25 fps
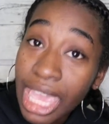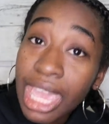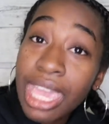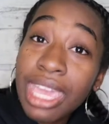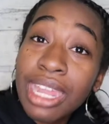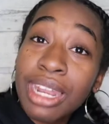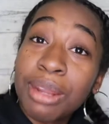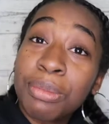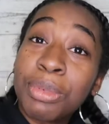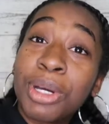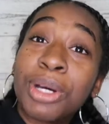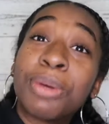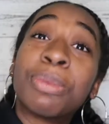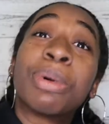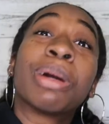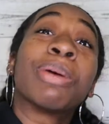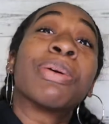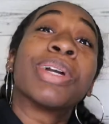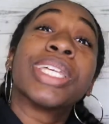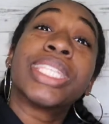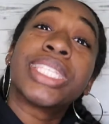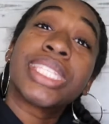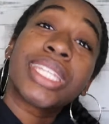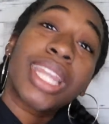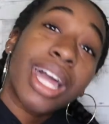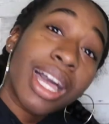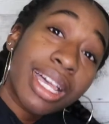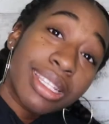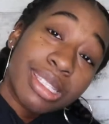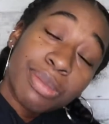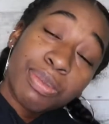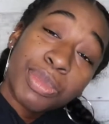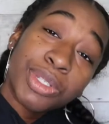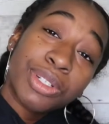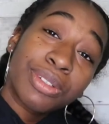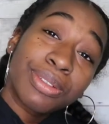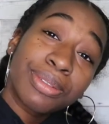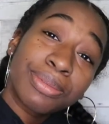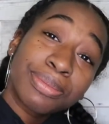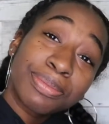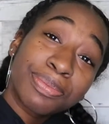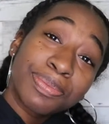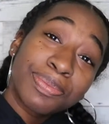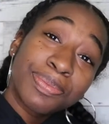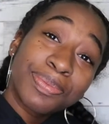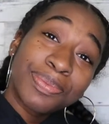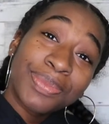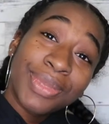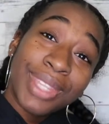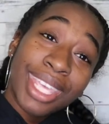and i'm on my way to the hospital
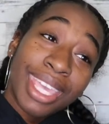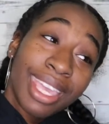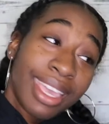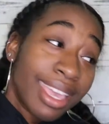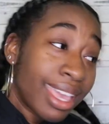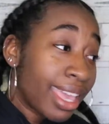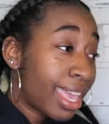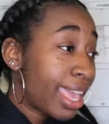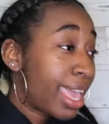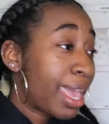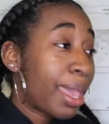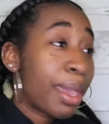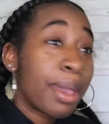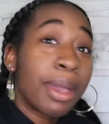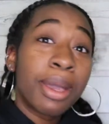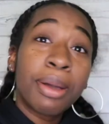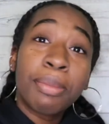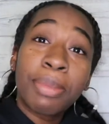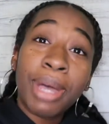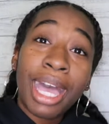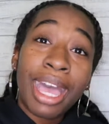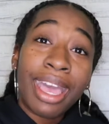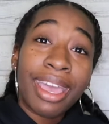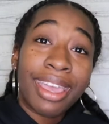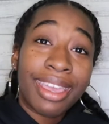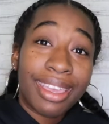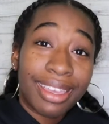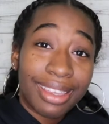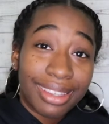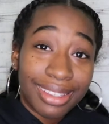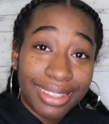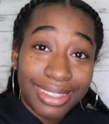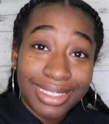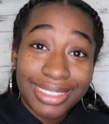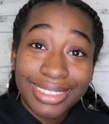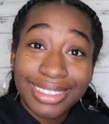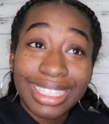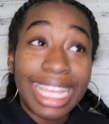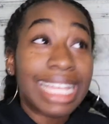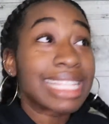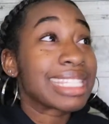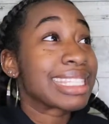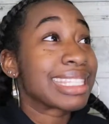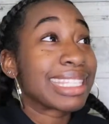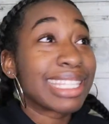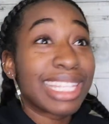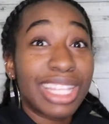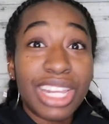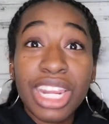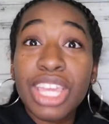bye that's
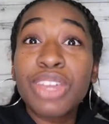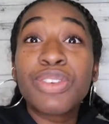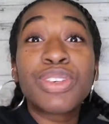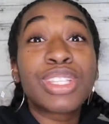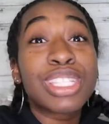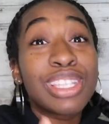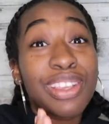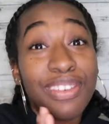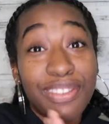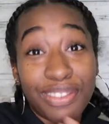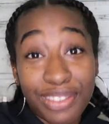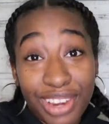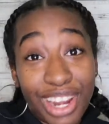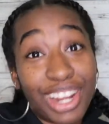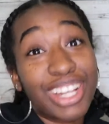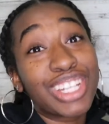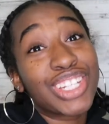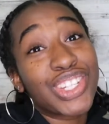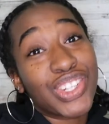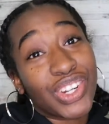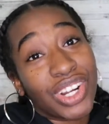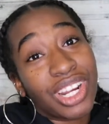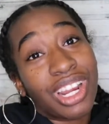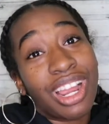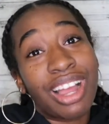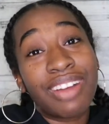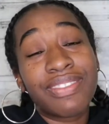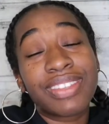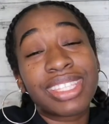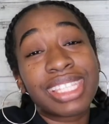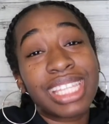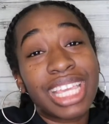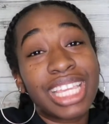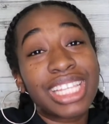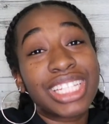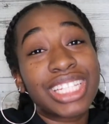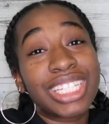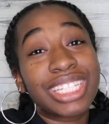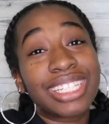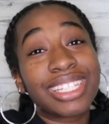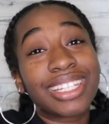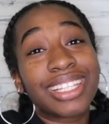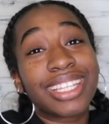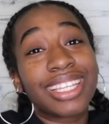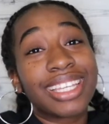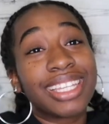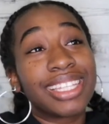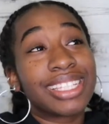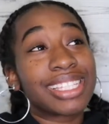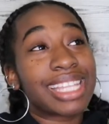it was a very short conversation
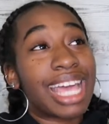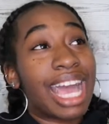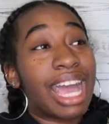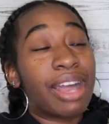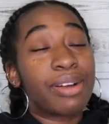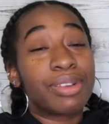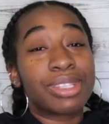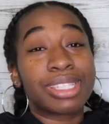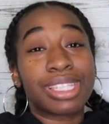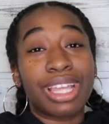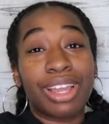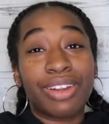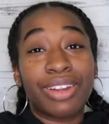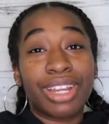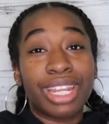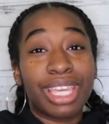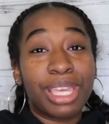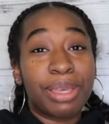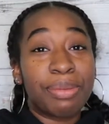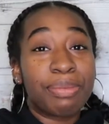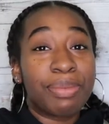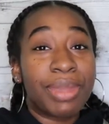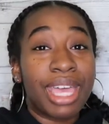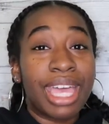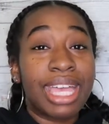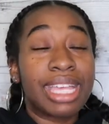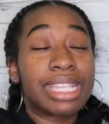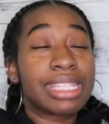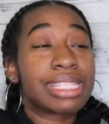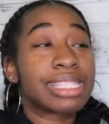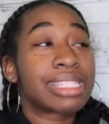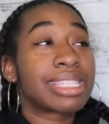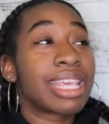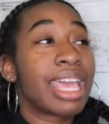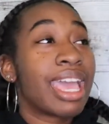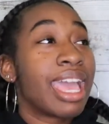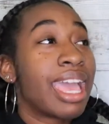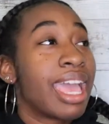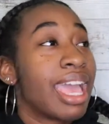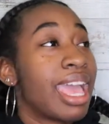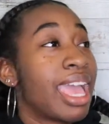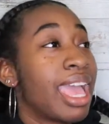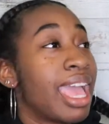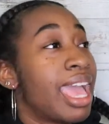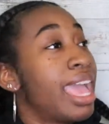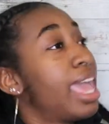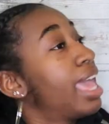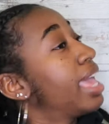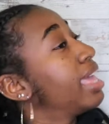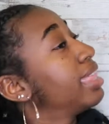because i was already a mess
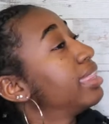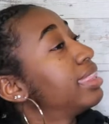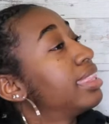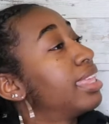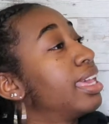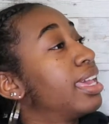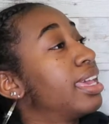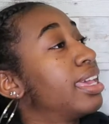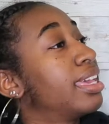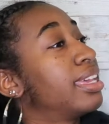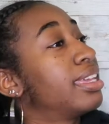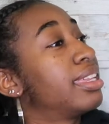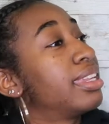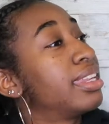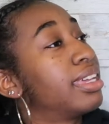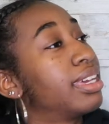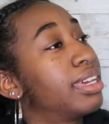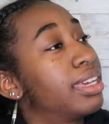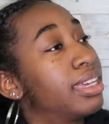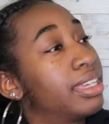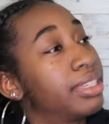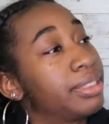and then